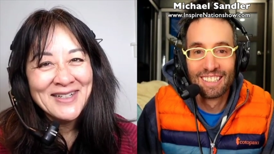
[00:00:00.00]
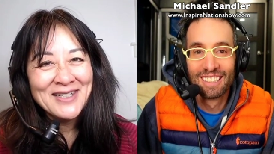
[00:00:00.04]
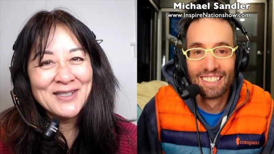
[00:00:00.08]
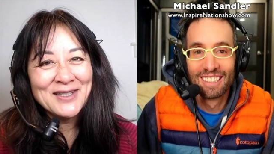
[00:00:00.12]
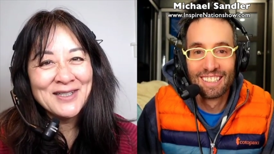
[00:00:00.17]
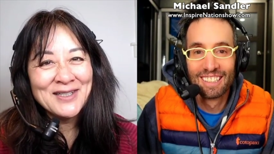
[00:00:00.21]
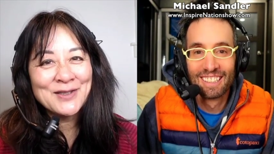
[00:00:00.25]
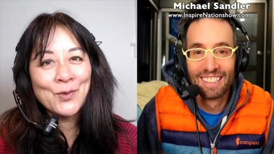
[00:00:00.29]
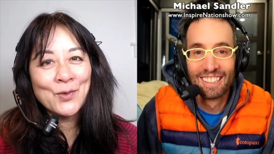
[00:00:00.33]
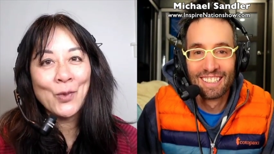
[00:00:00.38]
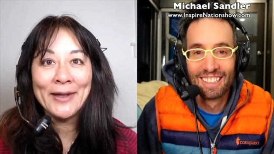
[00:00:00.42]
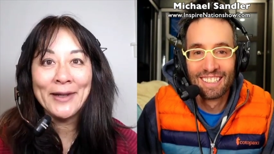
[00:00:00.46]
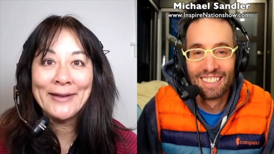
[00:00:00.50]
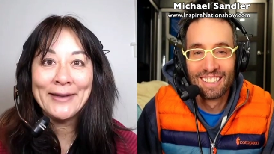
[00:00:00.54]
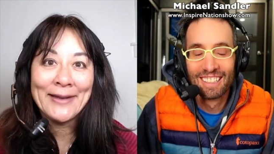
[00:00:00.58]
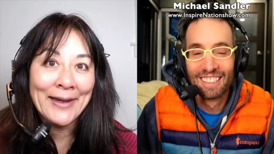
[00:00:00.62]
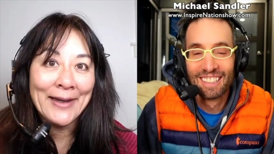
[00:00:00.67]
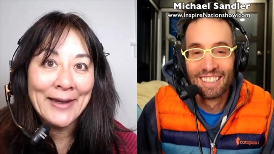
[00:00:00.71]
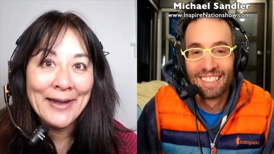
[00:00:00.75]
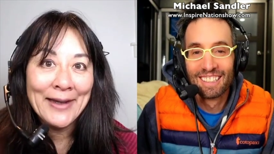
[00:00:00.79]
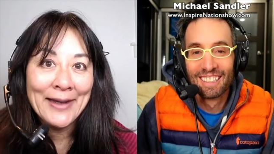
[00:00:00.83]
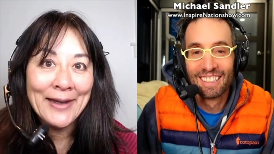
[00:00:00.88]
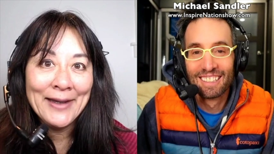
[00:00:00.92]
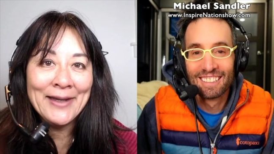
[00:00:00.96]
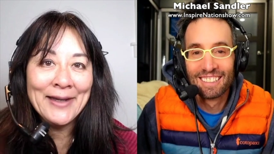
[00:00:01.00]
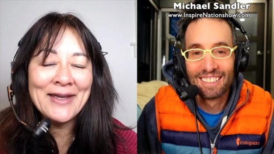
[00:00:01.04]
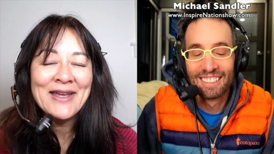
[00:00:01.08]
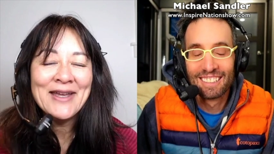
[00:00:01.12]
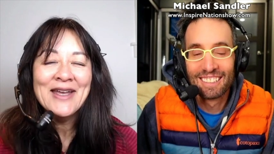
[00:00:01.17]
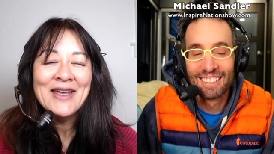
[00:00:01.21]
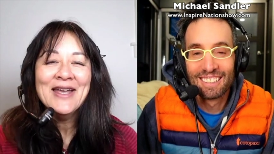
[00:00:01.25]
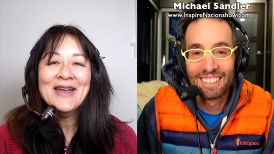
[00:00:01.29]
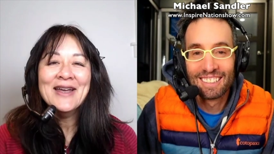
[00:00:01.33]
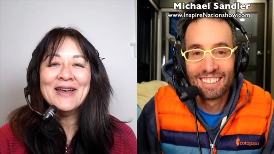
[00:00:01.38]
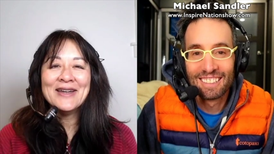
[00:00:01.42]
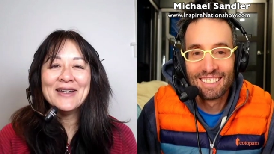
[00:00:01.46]
Speaker 1: is a white guy
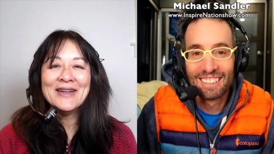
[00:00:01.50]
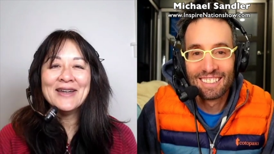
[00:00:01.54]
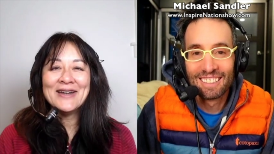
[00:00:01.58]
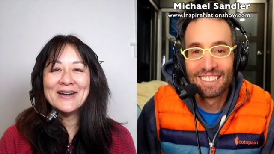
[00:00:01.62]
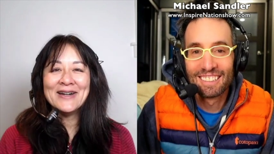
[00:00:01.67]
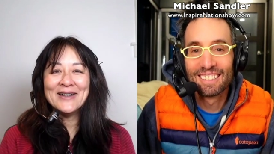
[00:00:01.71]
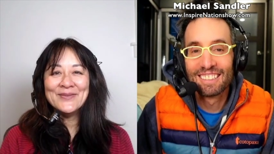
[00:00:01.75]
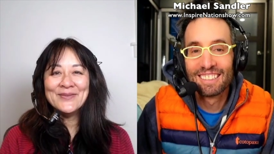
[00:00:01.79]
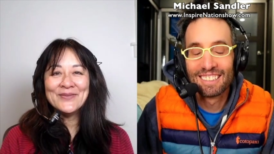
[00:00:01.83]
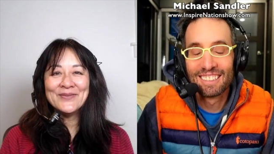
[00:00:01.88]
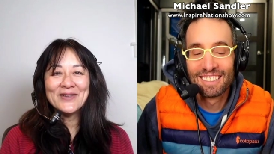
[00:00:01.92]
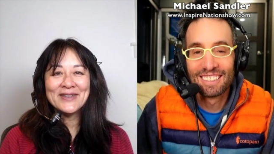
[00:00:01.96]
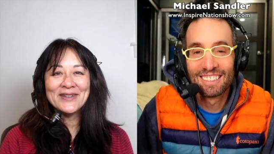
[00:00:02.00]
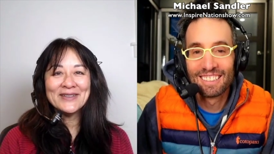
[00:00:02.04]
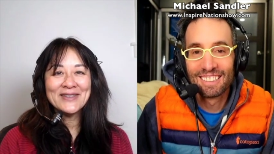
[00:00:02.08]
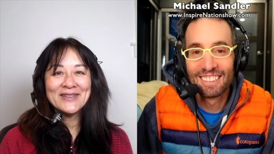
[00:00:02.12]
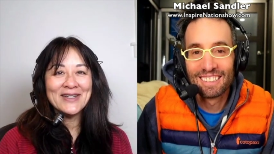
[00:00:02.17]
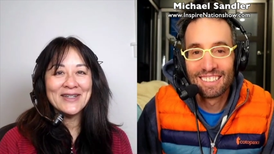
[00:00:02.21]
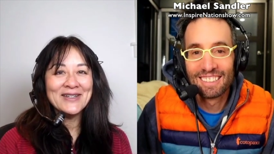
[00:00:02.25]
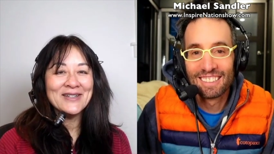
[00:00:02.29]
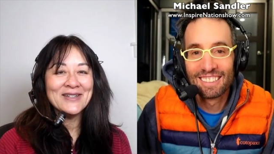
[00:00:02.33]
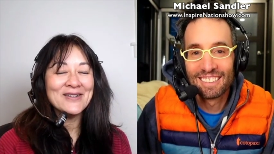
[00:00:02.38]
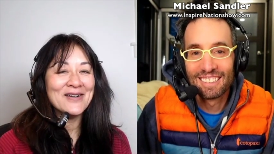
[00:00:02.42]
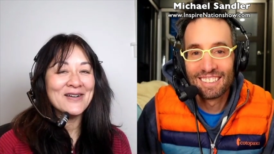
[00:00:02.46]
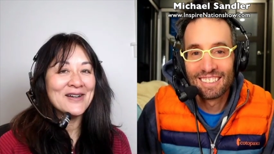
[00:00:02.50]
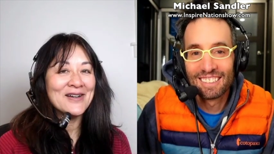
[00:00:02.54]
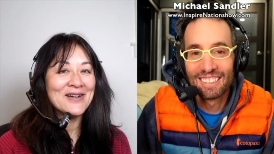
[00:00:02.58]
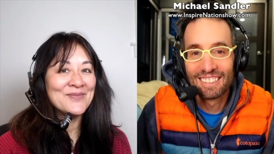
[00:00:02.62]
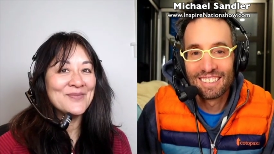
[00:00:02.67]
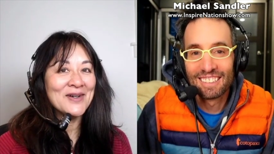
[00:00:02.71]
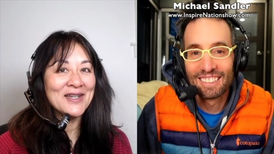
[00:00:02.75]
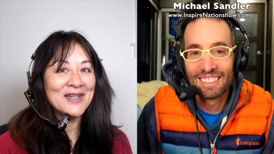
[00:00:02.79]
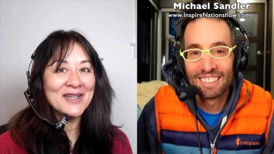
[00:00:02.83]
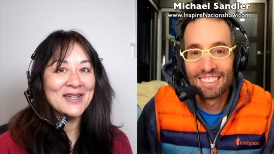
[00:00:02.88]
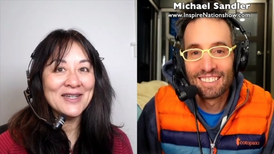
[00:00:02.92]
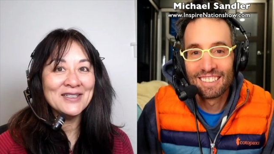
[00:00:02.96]
and I'm like, I
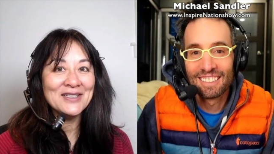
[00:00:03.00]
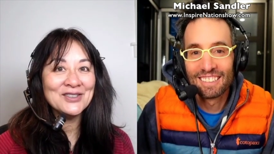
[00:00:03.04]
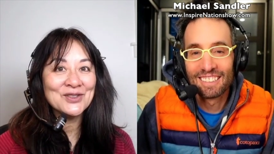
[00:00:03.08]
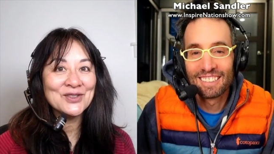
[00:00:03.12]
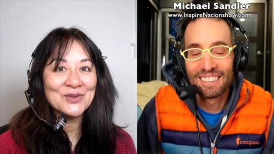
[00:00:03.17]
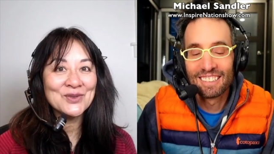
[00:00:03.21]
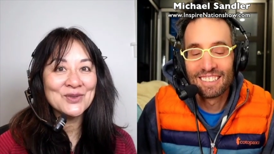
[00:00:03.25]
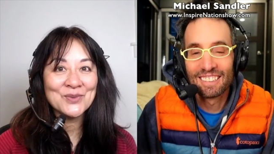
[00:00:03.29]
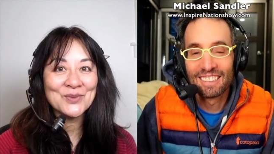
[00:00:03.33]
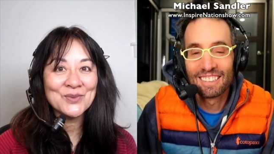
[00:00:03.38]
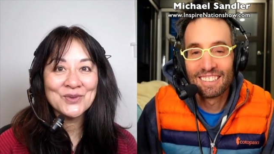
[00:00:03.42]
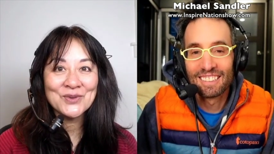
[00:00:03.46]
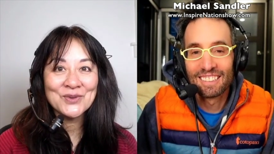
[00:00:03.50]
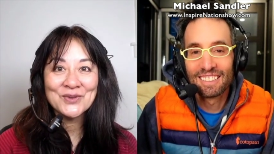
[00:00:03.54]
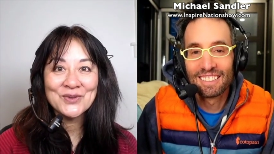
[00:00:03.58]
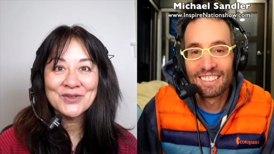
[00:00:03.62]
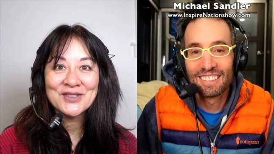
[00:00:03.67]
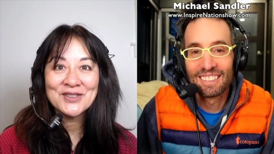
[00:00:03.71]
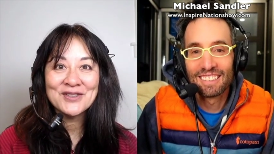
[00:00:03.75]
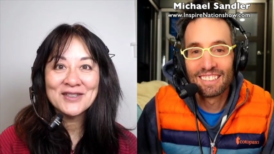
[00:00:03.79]
have my Asian roots.